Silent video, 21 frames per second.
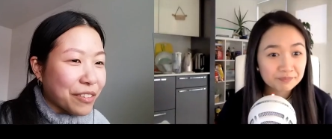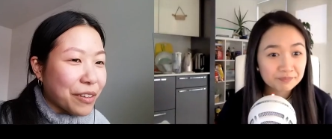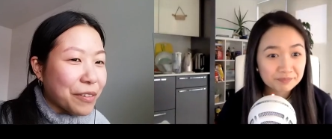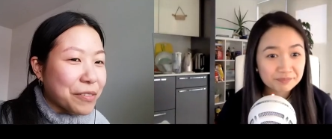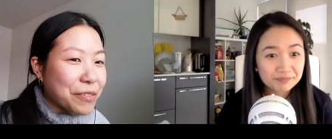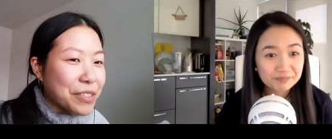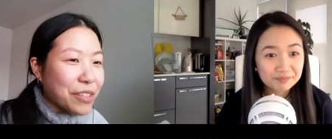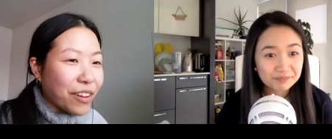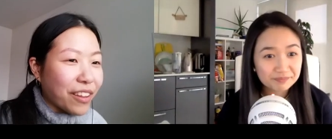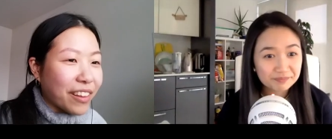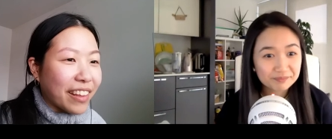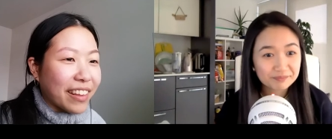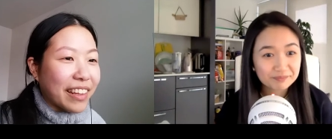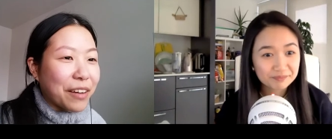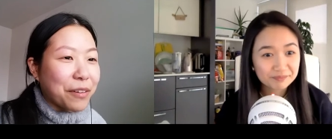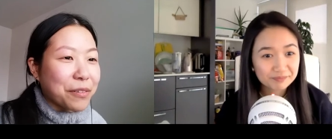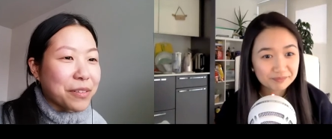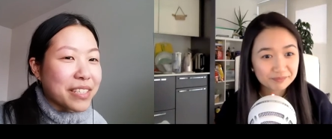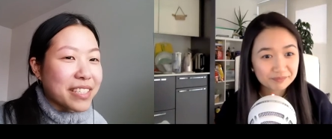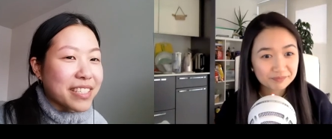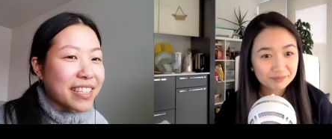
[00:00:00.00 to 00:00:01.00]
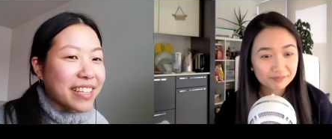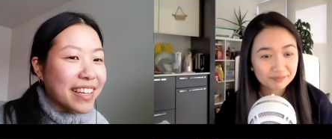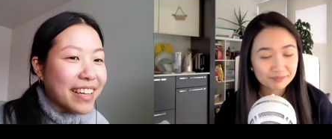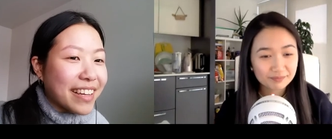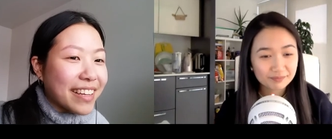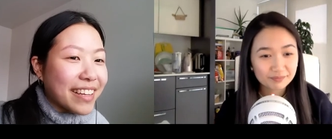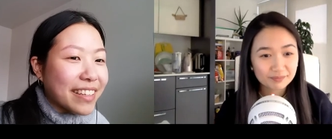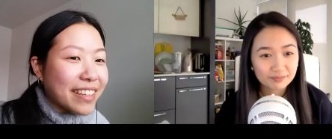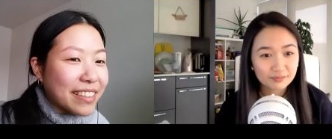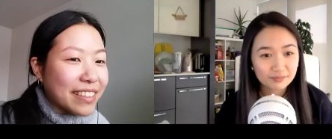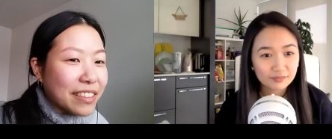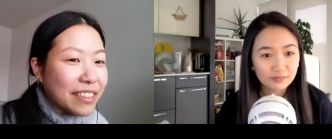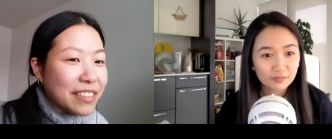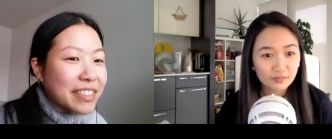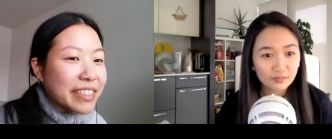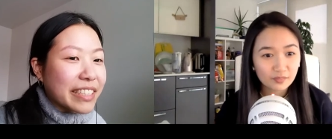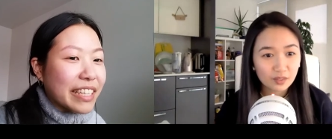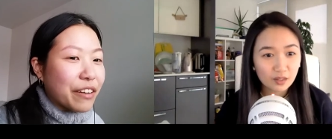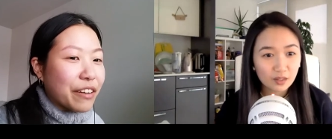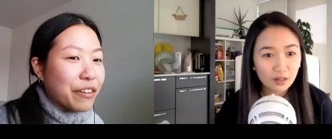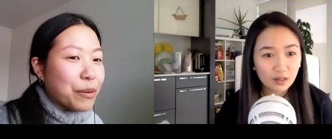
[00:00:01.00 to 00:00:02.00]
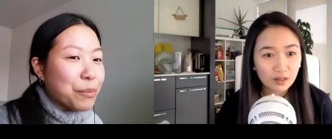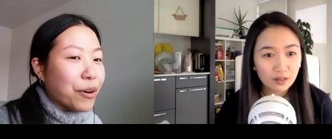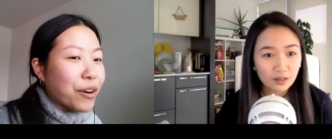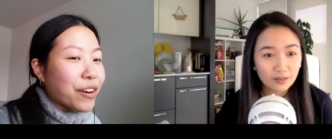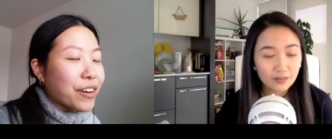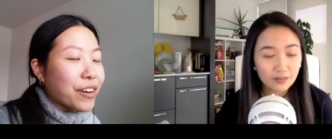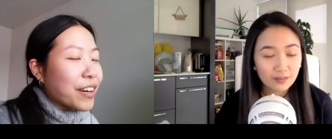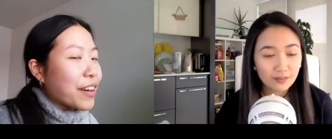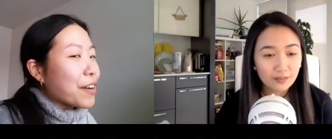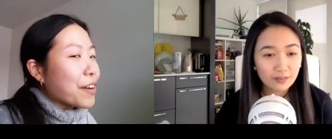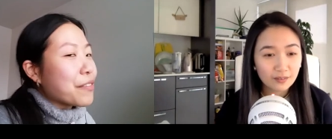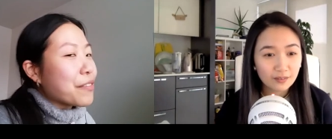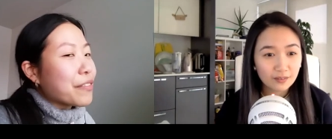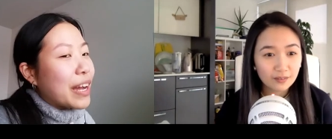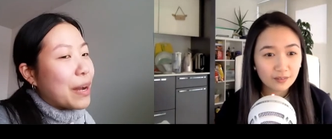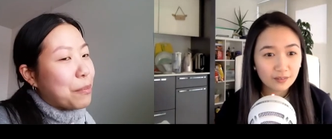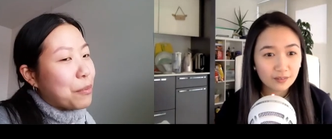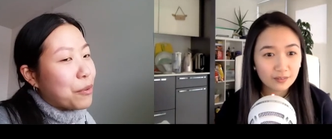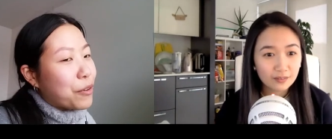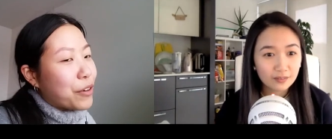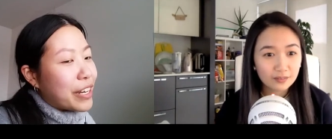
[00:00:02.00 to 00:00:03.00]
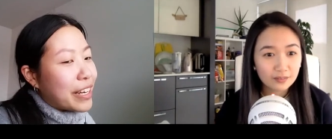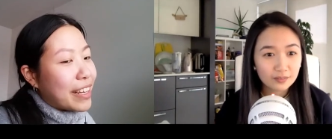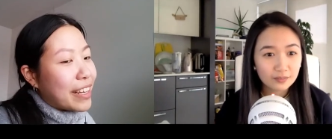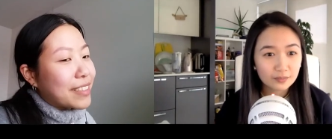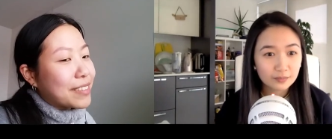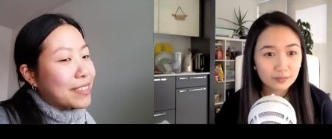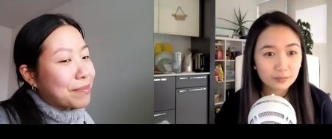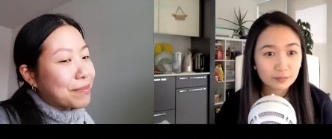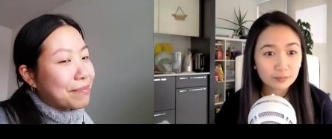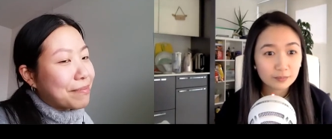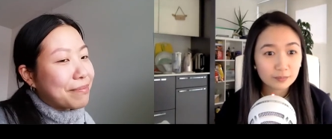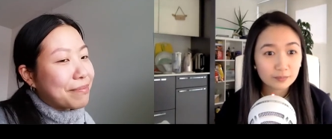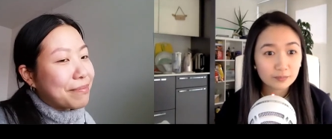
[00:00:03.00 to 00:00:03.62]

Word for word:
Speaker 1: So I always thought that that was the scary part of apparating.